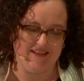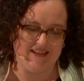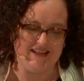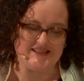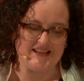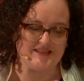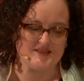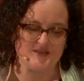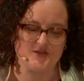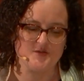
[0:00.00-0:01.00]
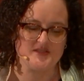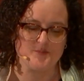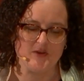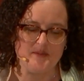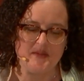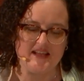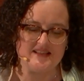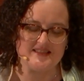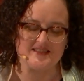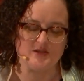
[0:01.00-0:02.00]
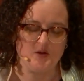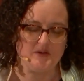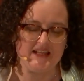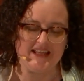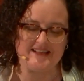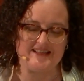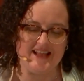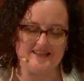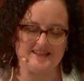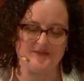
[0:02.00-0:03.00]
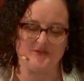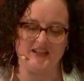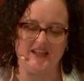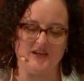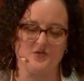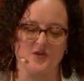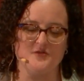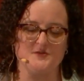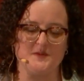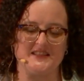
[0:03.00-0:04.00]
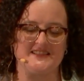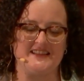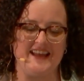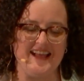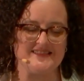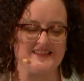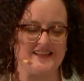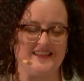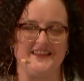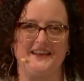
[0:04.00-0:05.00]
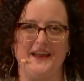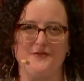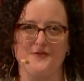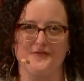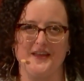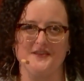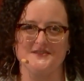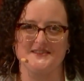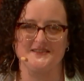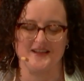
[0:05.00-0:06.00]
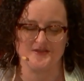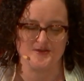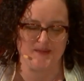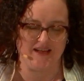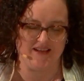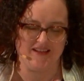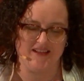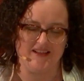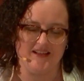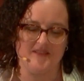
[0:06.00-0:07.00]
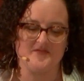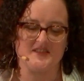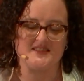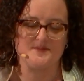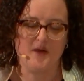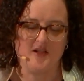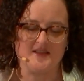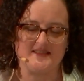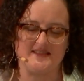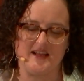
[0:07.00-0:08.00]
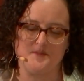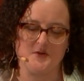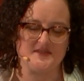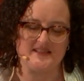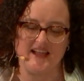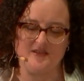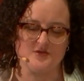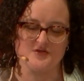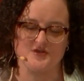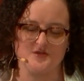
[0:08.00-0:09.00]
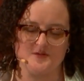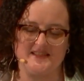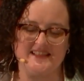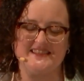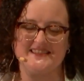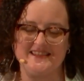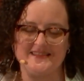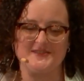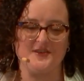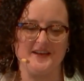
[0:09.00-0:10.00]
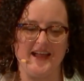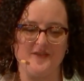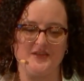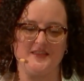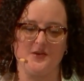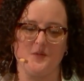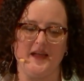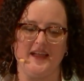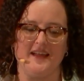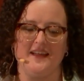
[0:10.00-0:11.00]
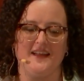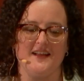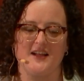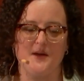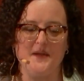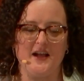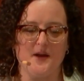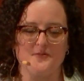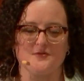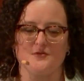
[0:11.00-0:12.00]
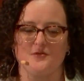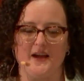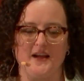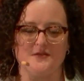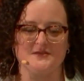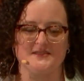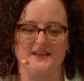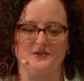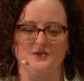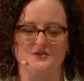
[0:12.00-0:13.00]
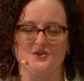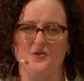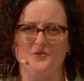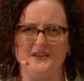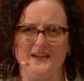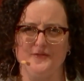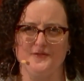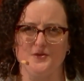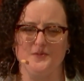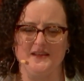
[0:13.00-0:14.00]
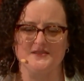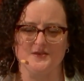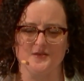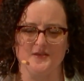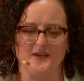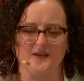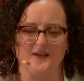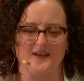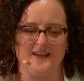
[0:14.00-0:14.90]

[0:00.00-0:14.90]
He says, "Though spring begins slowly and tentatively, it grows with a tenacity that never fails to touch me. The smallest and most tender shoots insist on having their way, coming through ground that looked only a few weeks earlier